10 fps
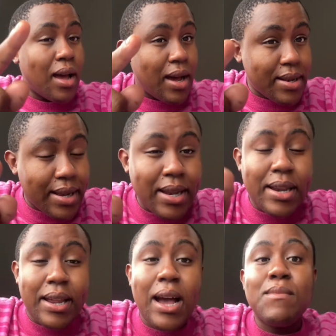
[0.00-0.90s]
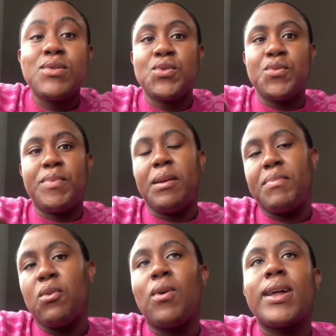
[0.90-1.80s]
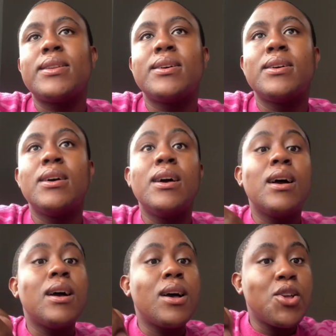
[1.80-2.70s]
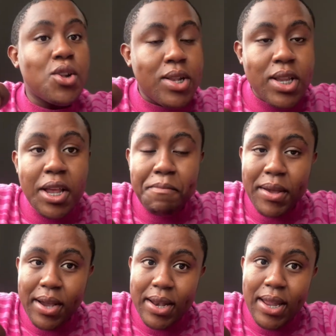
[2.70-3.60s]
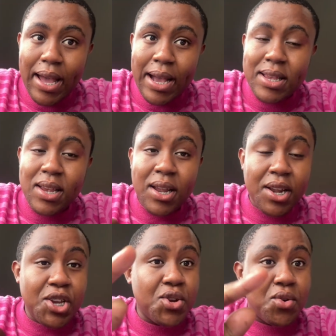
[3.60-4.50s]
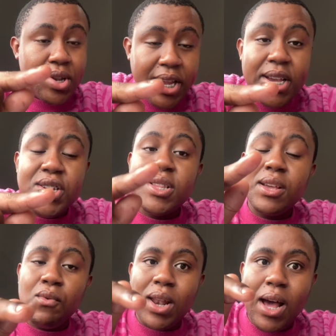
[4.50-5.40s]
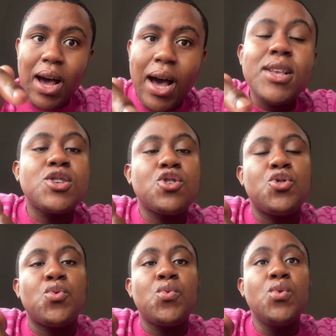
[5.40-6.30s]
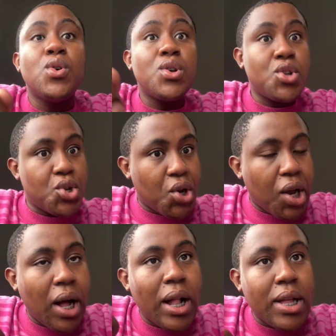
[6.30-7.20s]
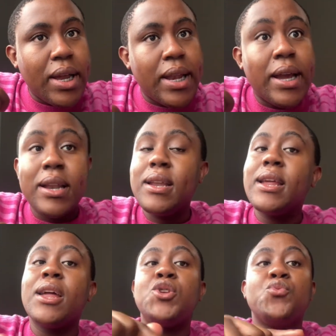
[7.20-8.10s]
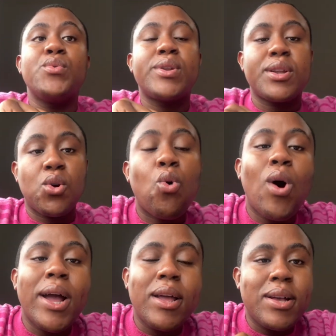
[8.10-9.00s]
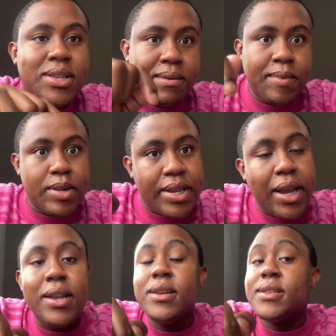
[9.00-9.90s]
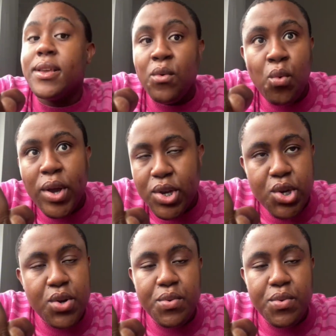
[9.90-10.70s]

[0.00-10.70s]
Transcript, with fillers: until it comes to paper one. Typically, acceleration or tension, they will ask you to calculate it and you would require a simultaneous equation.